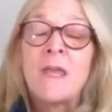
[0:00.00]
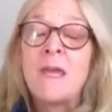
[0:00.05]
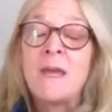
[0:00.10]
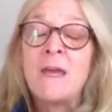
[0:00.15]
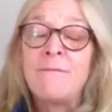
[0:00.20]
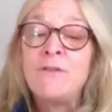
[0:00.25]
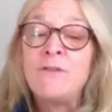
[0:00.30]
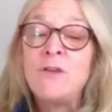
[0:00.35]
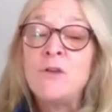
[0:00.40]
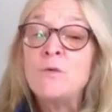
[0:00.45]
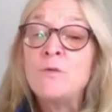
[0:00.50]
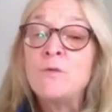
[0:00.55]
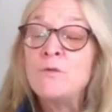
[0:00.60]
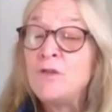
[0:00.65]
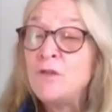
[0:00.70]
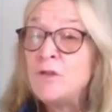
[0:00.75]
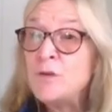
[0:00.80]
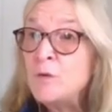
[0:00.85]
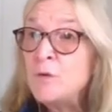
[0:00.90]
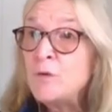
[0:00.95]
If
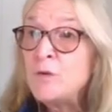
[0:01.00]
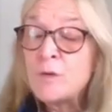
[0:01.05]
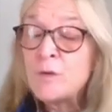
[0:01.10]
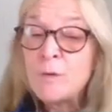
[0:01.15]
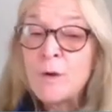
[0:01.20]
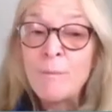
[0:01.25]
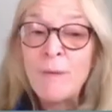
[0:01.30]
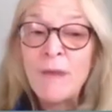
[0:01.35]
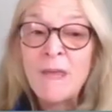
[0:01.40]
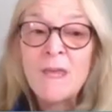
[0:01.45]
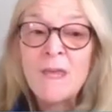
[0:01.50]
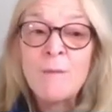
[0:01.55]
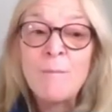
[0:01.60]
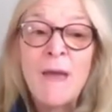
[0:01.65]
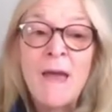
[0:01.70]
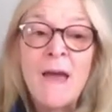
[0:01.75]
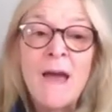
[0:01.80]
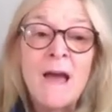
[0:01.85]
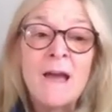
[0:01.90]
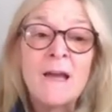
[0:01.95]
you do do a
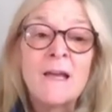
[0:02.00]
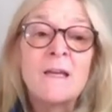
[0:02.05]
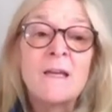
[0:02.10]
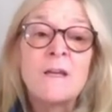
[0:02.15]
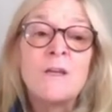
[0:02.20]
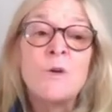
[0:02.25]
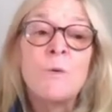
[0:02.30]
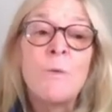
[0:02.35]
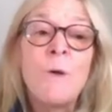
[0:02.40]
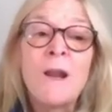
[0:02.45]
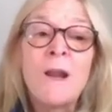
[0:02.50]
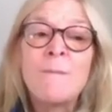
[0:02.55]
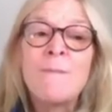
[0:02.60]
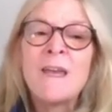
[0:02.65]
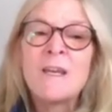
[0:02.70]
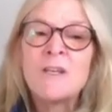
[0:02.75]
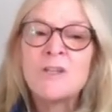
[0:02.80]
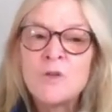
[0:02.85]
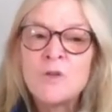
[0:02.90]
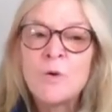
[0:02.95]
piggyback, you want to
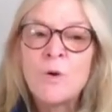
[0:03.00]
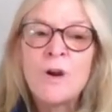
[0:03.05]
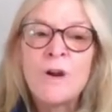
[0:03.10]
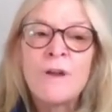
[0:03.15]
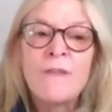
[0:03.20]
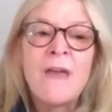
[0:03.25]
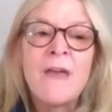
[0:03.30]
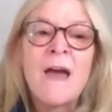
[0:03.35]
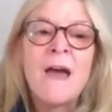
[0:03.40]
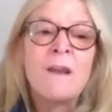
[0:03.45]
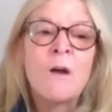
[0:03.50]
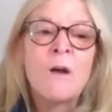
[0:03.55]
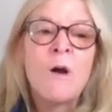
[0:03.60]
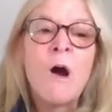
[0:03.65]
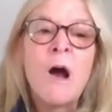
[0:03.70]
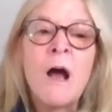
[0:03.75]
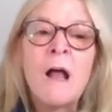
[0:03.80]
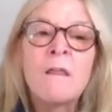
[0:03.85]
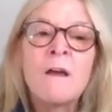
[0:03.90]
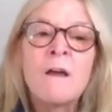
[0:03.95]
make sure that
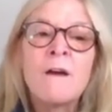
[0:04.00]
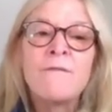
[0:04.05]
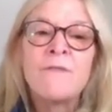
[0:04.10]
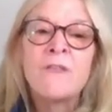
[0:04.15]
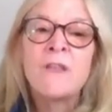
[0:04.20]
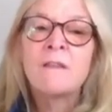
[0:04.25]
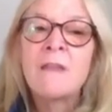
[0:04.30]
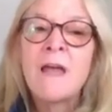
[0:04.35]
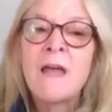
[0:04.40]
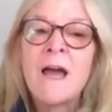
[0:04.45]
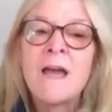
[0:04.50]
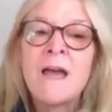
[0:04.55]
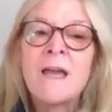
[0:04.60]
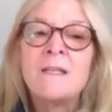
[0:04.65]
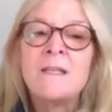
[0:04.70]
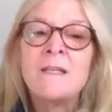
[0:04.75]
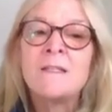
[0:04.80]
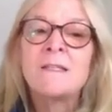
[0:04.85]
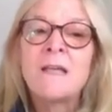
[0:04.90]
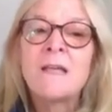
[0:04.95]
all of the
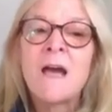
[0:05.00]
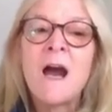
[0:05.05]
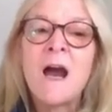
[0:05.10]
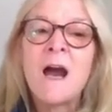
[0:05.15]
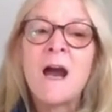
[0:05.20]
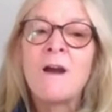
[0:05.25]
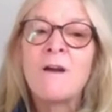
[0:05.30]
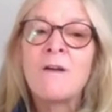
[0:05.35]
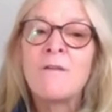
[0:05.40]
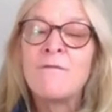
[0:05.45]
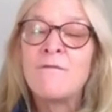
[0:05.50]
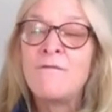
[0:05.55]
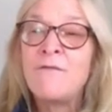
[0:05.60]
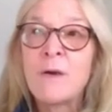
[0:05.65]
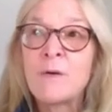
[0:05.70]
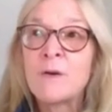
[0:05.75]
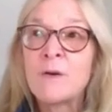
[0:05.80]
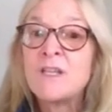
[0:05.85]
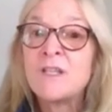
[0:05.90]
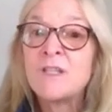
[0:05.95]
lines are
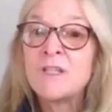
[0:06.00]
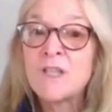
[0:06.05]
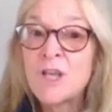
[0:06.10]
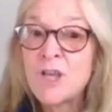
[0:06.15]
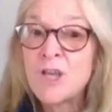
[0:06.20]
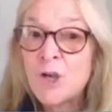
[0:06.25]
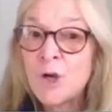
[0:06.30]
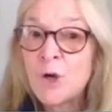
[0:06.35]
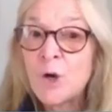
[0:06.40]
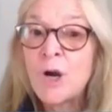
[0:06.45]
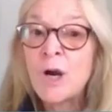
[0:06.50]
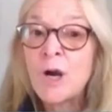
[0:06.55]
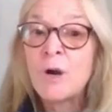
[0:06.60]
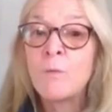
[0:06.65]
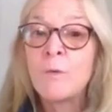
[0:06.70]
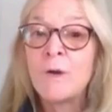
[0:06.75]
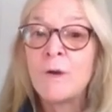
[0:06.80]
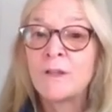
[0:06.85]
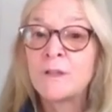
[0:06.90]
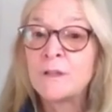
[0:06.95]
very secure
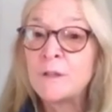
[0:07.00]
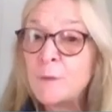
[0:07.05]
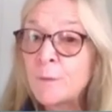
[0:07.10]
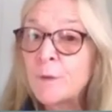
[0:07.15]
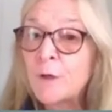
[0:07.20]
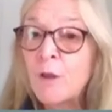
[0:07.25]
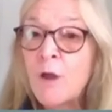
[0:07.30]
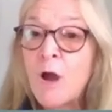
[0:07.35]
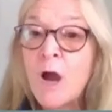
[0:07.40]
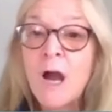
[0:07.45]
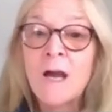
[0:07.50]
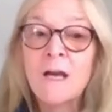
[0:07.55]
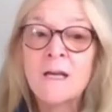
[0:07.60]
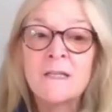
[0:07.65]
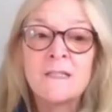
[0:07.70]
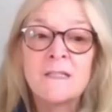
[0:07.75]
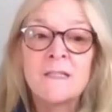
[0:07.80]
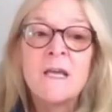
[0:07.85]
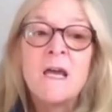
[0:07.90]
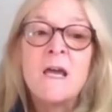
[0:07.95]
with Luer
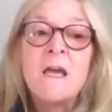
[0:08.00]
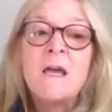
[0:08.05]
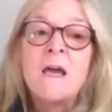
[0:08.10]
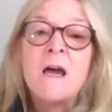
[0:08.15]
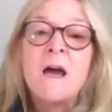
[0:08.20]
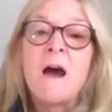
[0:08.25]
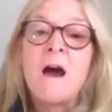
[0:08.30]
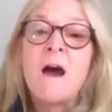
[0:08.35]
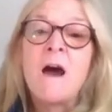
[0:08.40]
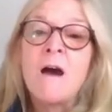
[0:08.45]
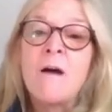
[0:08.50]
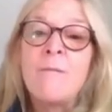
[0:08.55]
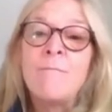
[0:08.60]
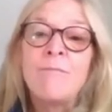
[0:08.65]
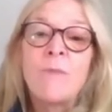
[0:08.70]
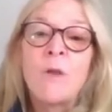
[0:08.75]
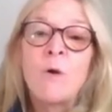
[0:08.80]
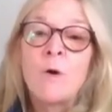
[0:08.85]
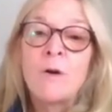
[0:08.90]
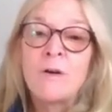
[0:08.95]
locks
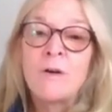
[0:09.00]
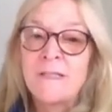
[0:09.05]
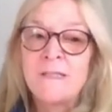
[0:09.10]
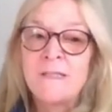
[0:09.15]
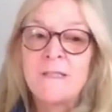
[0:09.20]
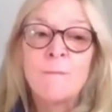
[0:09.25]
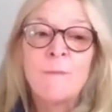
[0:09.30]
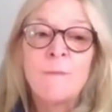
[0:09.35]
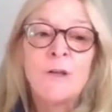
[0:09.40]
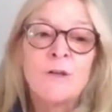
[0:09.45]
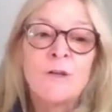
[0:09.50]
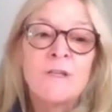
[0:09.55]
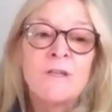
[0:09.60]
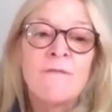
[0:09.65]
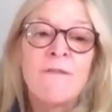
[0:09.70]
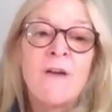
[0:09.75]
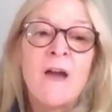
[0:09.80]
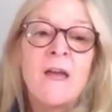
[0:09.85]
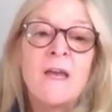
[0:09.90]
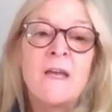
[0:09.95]
um, or a similar
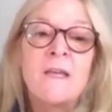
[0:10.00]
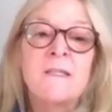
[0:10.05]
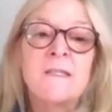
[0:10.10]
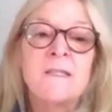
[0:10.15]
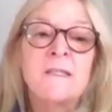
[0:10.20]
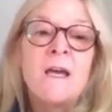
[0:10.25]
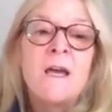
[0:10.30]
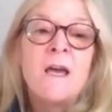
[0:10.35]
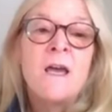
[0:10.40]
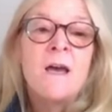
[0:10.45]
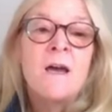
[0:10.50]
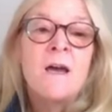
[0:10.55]
device.